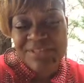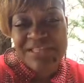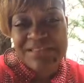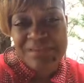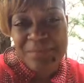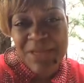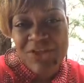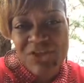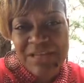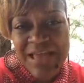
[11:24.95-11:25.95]
is to
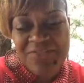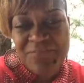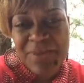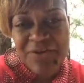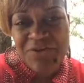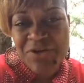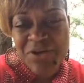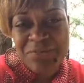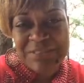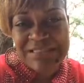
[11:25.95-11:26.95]
make your life better. You
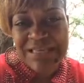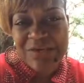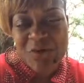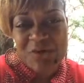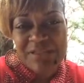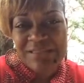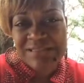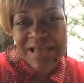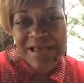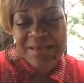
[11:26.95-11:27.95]
hear me say it all of the
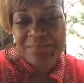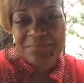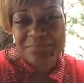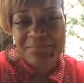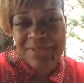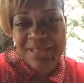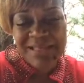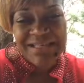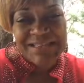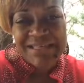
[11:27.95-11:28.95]
time.
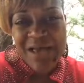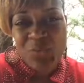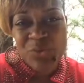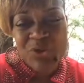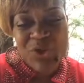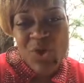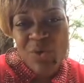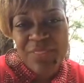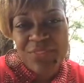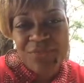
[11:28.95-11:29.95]
It's not what you're
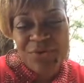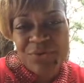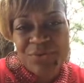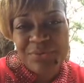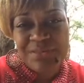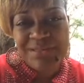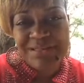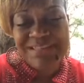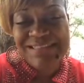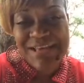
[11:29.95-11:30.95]
going through.
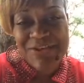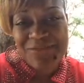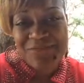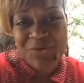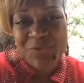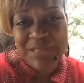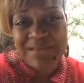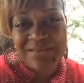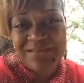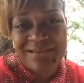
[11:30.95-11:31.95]
It's how you're viewing
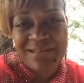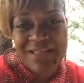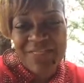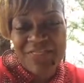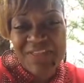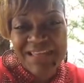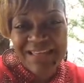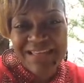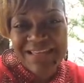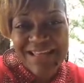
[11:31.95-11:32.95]
it. Think
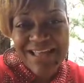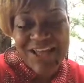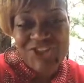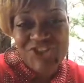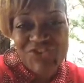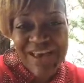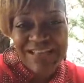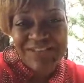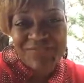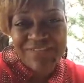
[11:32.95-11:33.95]

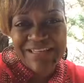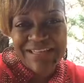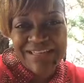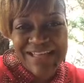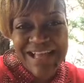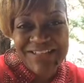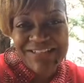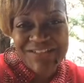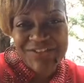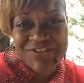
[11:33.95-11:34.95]
attractively. I'll
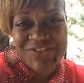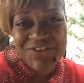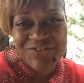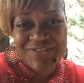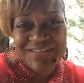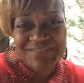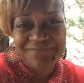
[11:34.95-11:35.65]
see you soon.